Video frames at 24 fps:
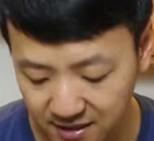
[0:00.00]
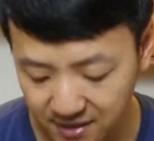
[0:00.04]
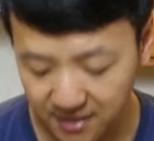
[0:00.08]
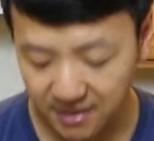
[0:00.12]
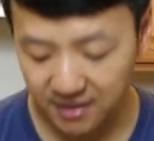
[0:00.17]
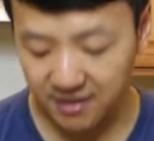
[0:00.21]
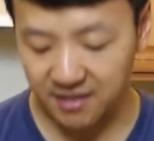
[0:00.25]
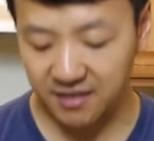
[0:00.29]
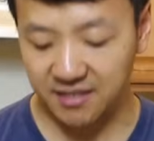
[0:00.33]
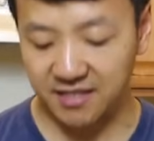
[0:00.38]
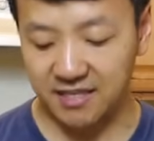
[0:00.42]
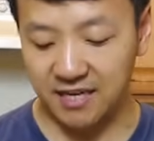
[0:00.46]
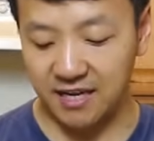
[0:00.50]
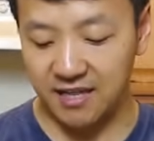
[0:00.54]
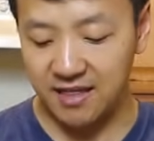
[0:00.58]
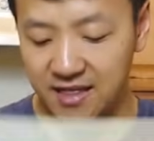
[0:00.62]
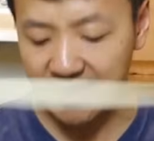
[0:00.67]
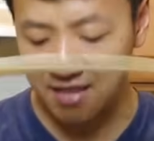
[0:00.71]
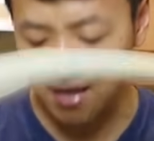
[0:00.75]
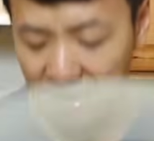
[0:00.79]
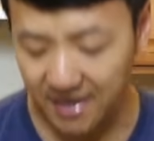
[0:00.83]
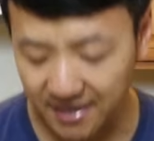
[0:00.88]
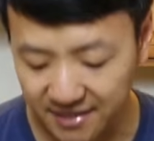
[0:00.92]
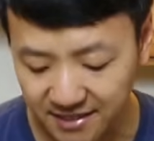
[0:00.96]
Get this
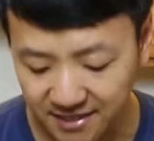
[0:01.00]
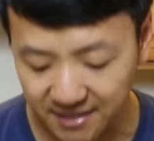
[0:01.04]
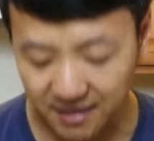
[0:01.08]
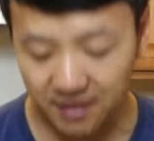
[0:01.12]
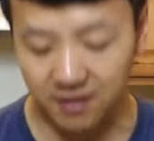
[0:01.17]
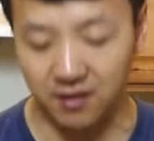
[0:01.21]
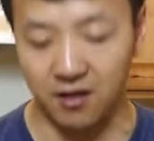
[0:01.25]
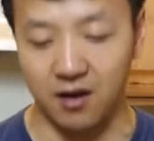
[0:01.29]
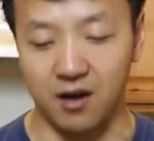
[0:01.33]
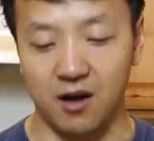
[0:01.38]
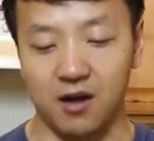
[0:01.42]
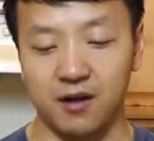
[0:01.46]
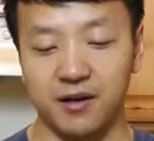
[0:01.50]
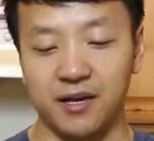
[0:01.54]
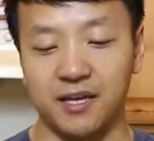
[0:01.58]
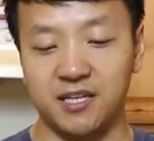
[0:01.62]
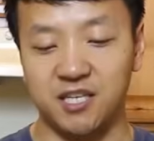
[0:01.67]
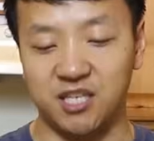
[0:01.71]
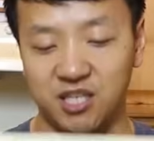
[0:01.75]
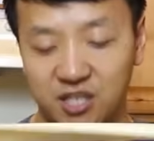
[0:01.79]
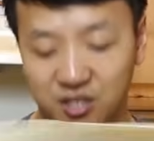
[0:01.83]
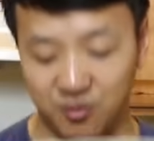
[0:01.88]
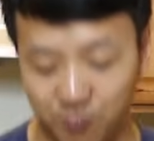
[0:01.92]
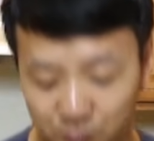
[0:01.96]
thing nice and long
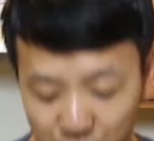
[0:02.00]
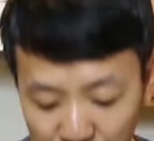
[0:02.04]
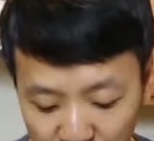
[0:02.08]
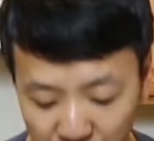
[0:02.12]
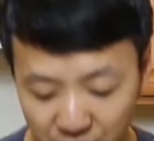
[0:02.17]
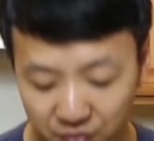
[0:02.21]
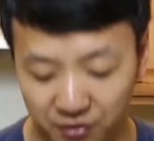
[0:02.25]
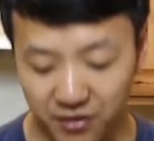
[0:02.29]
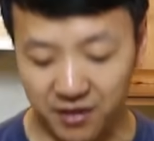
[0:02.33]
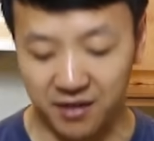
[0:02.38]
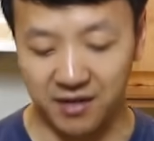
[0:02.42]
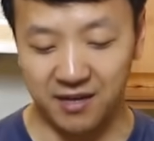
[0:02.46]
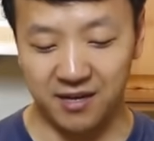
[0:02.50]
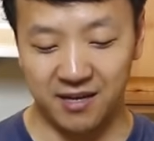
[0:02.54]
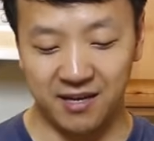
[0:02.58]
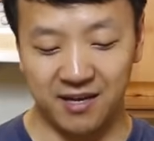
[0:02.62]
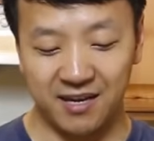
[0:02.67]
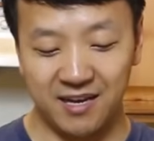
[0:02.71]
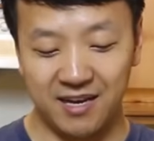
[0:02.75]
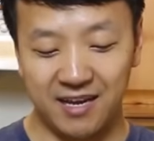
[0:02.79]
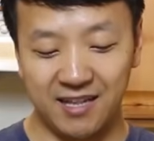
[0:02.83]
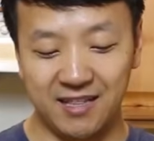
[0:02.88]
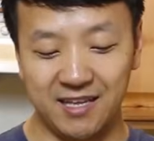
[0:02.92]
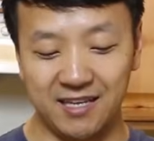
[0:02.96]
and smooth.
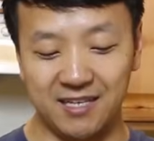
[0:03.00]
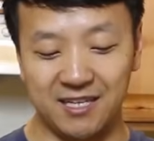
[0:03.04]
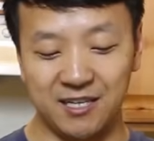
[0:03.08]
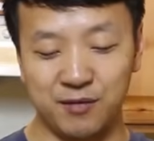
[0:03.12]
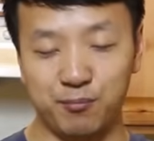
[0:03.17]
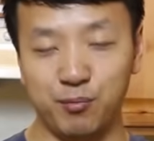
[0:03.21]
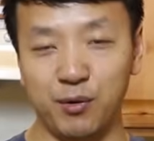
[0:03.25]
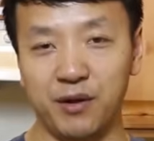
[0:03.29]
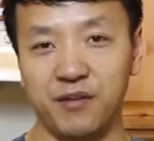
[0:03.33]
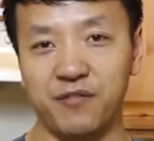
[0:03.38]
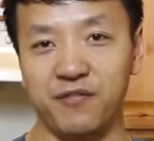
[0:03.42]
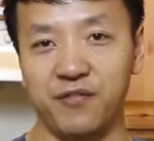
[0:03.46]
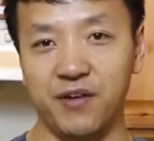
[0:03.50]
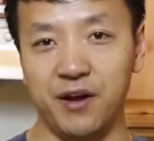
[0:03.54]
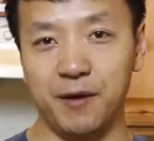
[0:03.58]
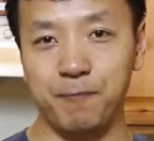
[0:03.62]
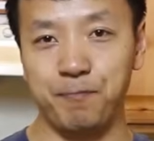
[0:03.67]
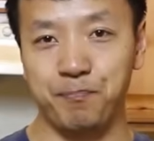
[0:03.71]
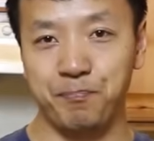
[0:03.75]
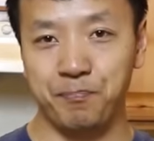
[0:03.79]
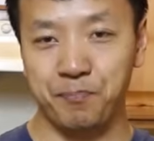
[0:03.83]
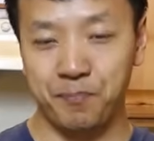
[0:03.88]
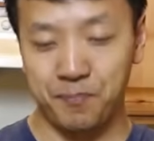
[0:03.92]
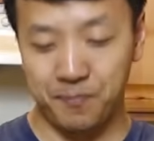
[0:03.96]
And this is pretty fun.
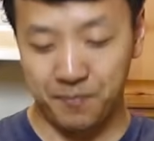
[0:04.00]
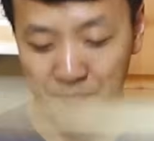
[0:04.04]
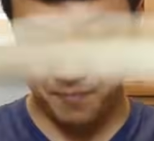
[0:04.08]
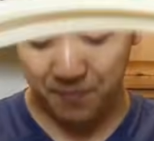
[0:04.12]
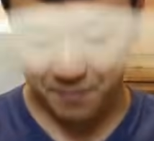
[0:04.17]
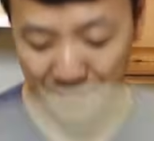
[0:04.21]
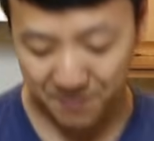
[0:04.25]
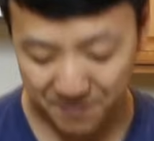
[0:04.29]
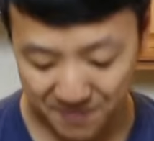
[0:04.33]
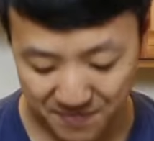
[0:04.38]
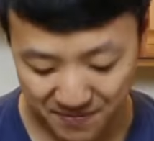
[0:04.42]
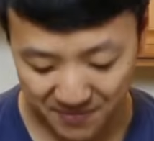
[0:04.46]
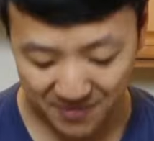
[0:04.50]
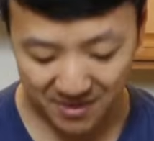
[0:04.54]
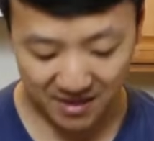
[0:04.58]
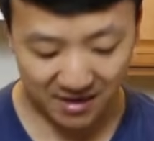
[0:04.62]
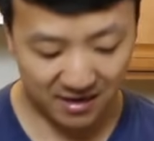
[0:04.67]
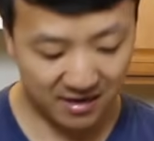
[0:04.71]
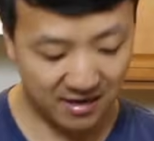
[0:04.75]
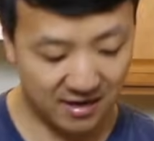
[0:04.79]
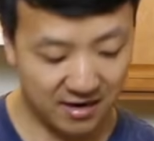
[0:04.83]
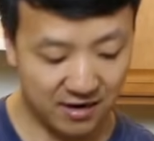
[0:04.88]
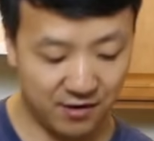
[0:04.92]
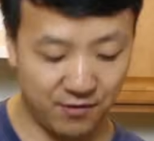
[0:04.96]

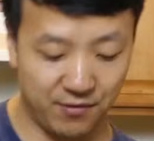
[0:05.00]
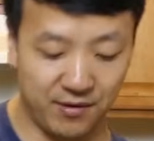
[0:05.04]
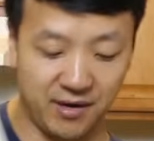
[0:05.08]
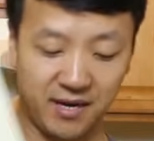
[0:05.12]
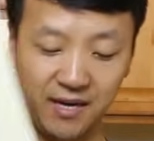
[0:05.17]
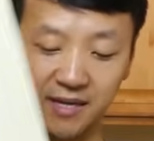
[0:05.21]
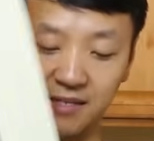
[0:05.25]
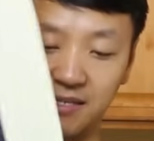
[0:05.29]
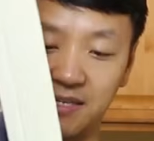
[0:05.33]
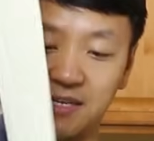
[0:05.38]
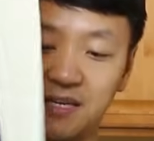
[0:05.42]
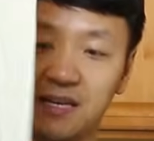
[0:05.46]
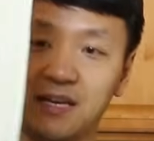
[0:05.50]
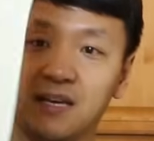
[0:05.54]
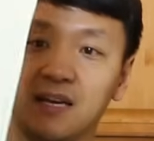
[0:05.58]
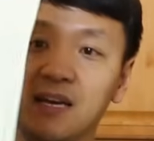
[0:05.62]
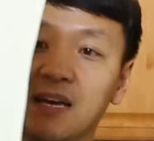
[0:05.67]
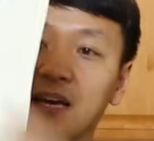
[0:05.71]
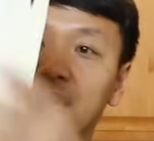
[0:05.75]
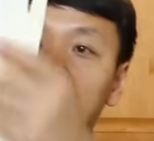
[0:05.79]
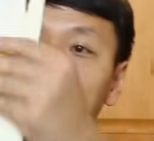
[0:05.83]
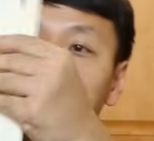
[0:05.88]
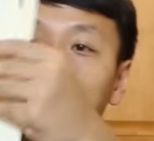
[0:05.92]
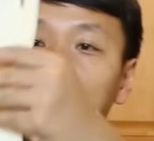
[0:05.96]
All right.
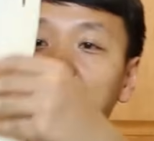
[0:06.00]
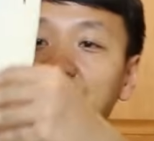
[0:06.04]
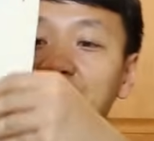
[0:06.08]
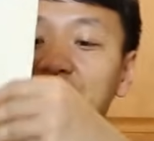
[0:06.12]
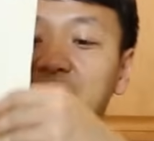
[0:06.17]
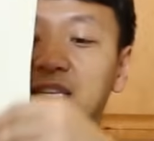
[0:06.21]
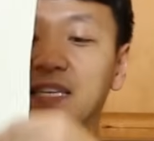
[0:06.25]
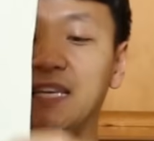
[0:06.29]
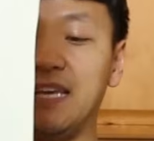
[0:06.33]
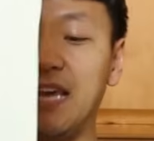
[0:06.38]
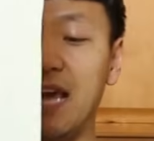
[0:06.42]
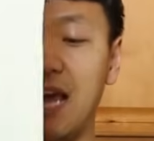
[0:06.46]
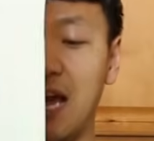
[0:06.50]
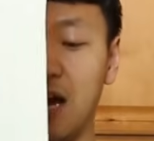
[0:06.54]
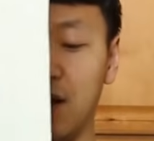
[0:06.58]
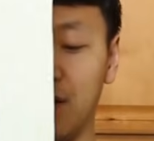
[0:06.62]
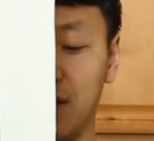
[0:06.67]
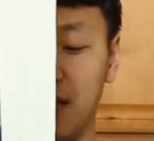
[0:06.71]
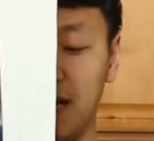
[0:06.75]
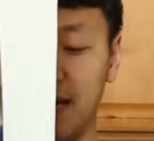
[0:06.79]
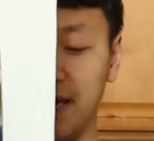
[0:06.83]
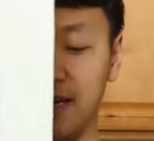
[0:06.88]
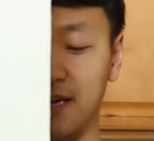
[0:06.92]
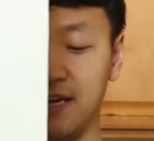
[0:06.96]
And you see how
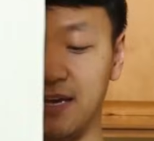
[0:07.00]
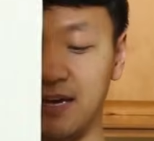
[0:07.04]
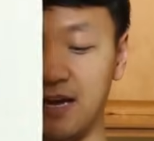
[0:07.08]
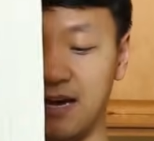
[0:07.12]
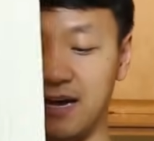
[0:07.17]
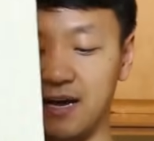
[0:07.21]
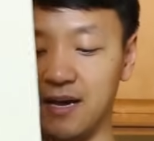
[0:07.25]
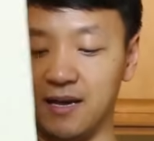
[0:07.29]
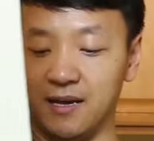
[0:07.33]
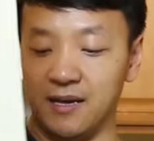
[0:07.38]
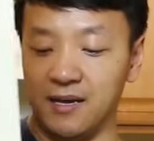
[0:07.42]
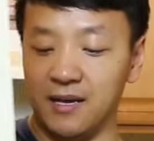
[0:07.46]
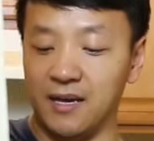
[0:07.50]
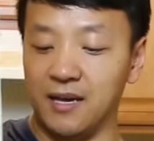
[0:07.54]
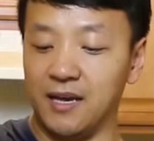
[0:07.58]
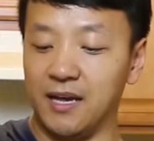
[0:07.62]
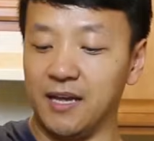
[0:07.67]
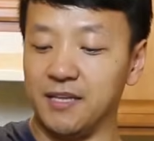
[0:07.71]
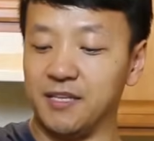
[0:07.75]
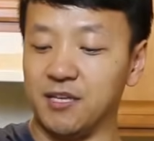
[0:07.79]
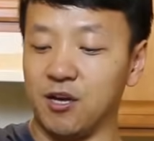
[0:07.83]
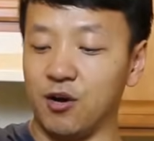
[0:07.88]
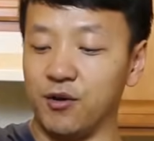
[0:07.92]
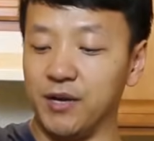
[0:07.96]
like
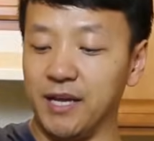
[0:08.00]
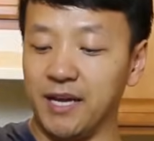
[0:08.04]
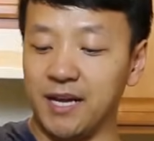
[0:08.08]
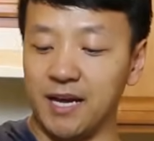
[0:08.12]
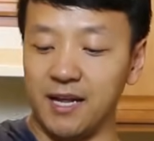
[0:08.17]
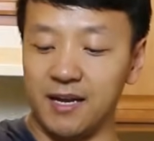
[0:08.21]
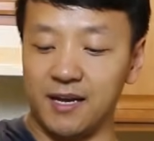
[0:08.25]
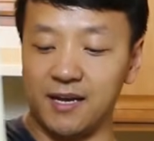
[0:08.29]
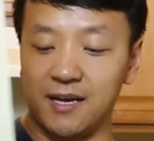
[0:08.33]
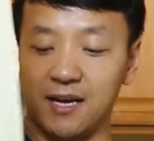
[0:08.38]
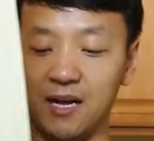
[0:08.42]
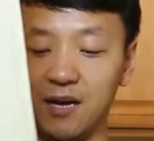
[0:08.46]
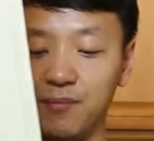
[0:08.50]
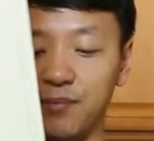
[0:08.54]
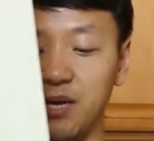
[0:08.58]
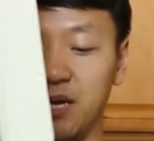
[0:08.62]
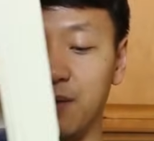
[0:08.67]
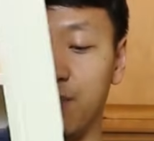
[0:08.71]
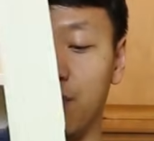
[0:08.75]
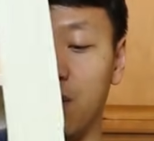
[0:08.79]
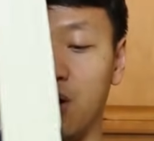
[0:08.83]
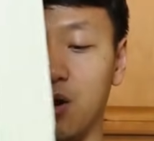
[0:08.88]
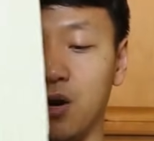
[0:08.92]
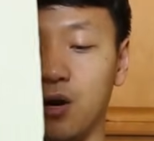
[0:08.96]
it's already kind of coming
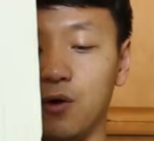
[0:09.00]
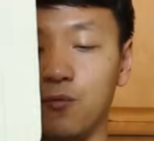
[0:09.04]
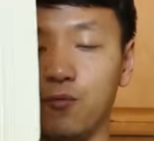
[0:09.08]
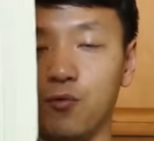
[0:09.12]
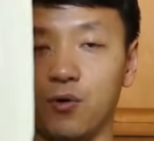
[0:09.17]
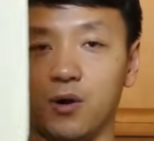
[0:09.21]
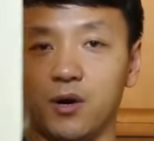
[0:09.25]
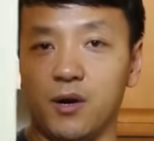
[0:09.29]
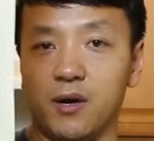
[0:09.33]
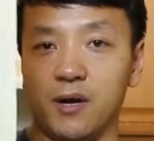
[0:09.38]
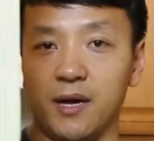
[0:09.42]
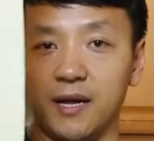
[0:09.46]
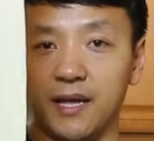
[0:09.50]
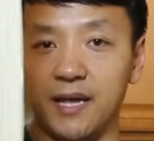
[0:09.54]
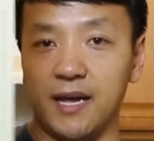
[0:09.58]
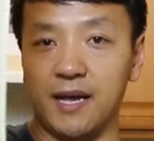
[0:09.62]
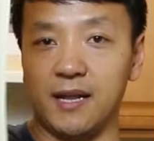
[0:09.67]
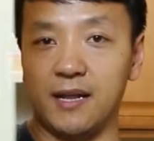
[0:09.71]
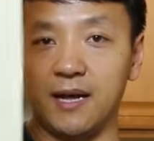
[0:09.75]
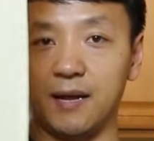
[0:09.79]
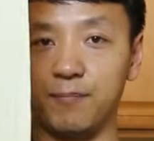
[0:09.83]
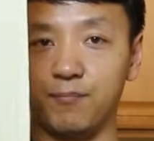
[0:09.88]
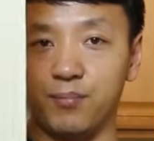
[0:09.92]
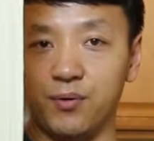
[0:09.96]
apart where,
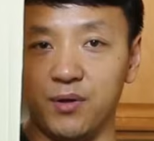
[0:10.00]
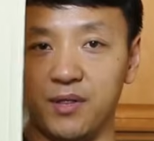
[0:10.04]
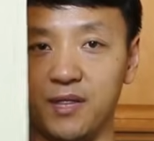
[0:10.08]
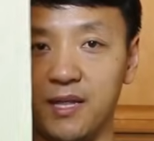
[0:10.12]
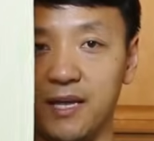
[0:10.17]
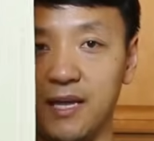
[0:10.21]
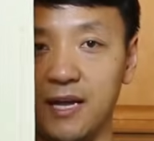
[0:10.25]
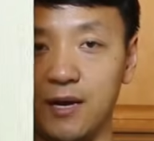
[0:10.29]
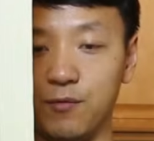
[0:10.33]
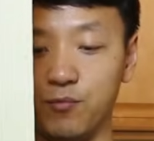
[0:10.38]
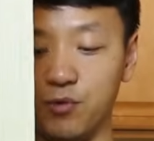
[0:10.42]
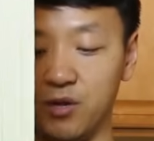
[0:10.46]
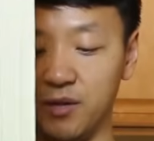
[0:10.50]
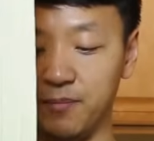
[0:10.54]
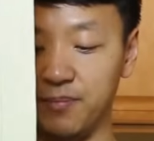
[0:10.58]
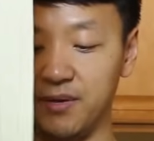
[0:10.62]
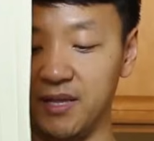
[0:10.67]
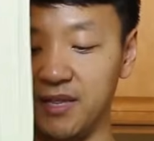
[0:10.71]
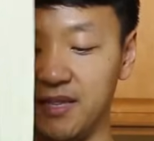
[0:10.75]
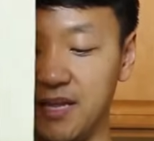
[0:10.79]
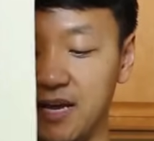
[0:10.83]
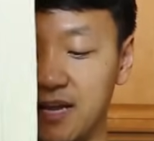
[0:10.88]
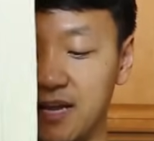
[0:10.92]
again, I put the rolling pin